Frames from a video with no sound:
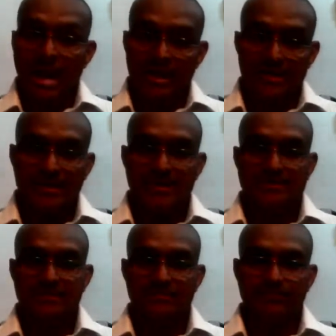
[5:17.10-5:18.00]

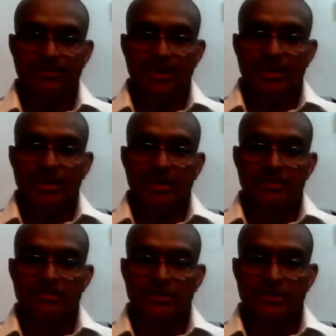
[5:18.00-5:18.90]
unless
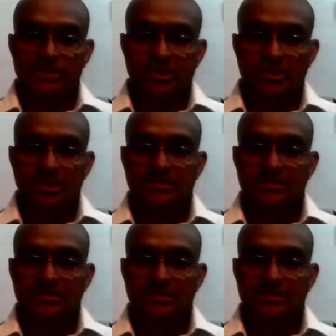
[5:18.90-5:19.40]
it is registered